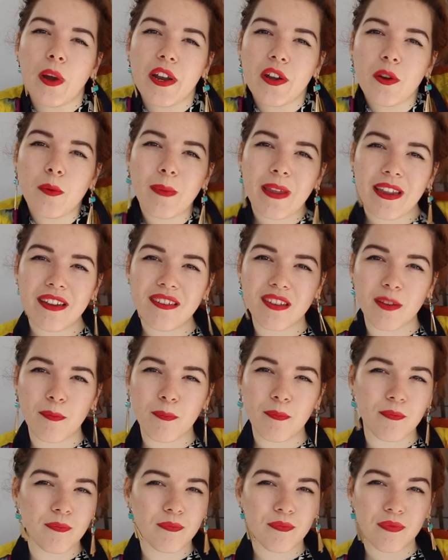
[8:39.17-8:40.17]
Why not make
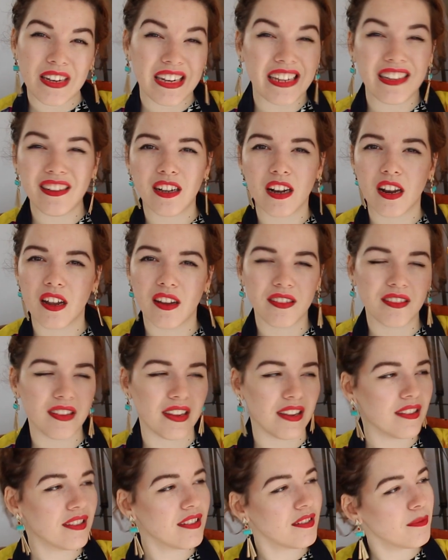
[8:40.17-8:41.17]
some little
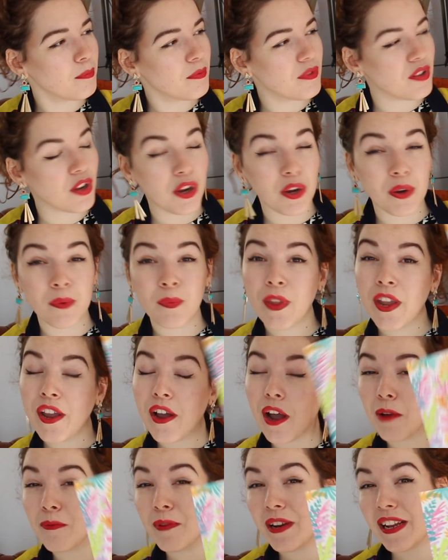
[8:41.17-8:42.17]
glasses? So
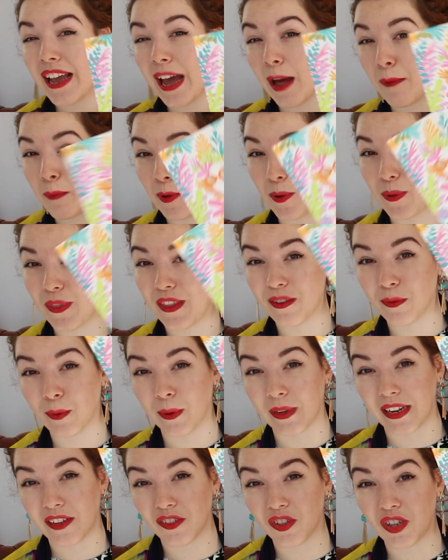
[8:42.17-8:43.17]
I'm really happy with this
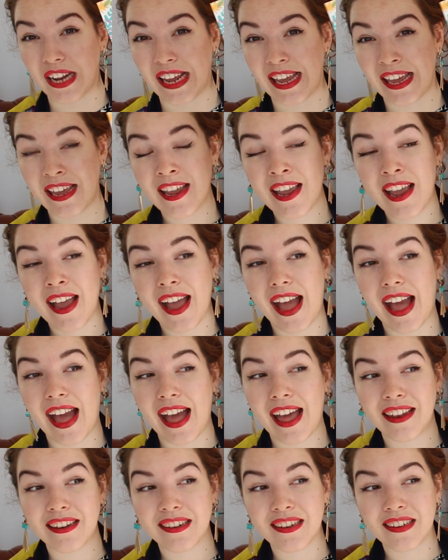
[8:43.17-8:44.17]
one actually,
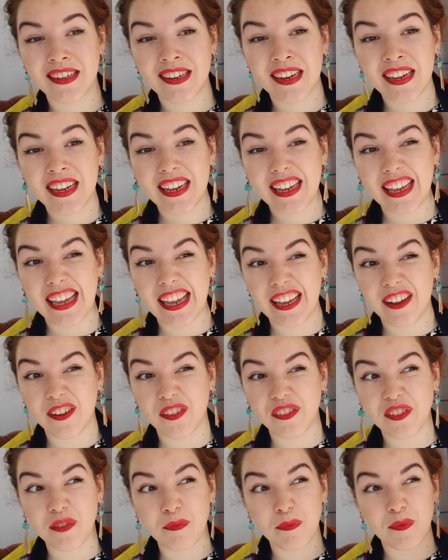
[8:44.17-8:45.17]
and it
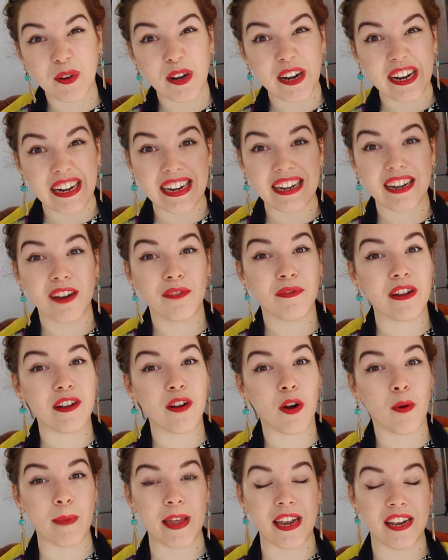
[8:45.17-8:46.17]
got some really lovely
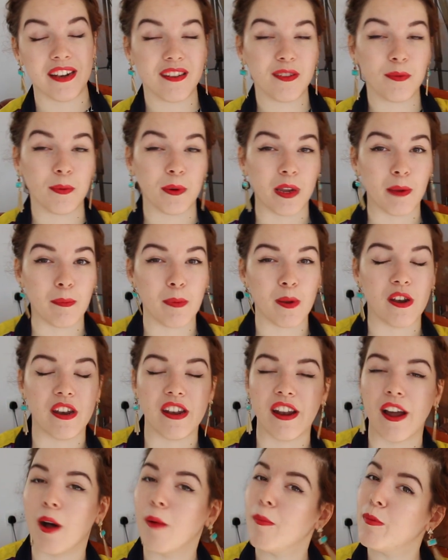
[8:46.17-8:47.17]
comments when I put
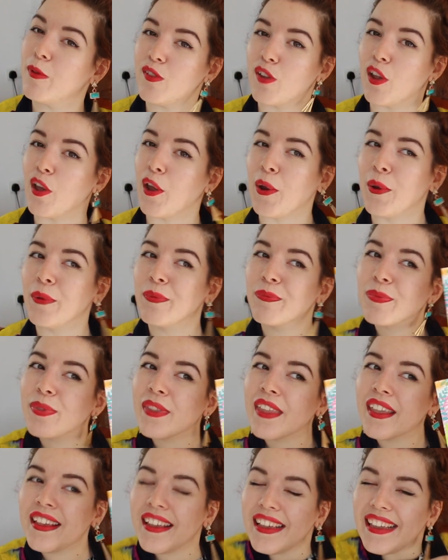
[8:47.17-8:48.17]
it up. So
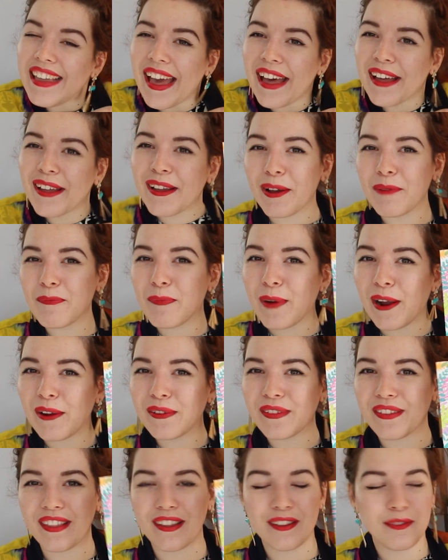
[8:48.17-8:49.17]
yeah, I'm
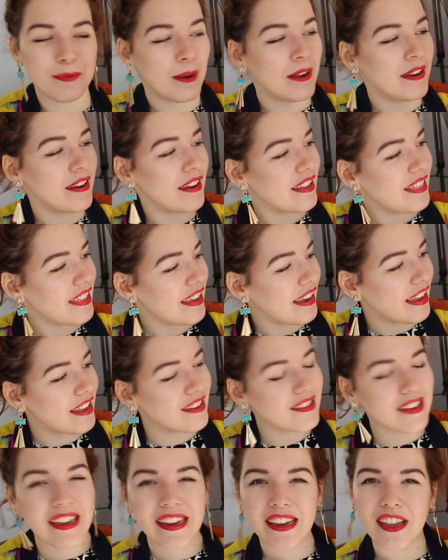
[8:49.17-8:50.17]
proud of this one. I think
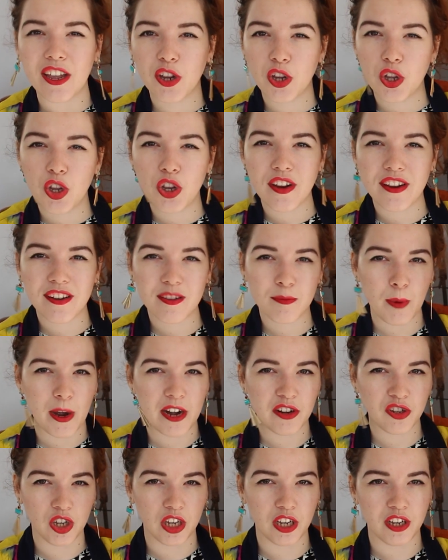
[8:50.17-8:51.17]
it's like a good
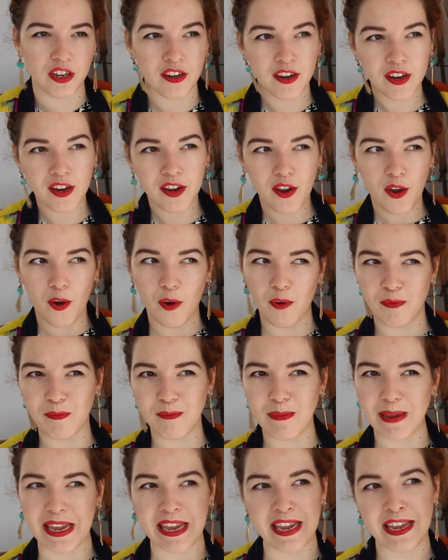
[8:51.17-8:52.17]
expression of
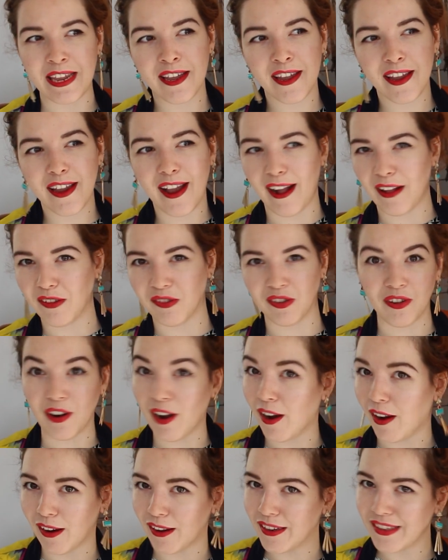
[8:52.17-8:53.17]
me as an
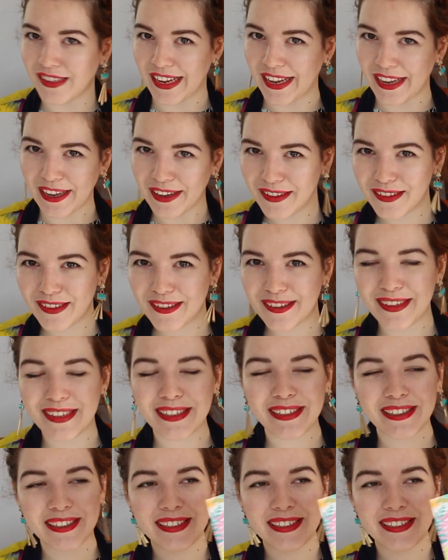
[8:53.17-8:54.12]
artist.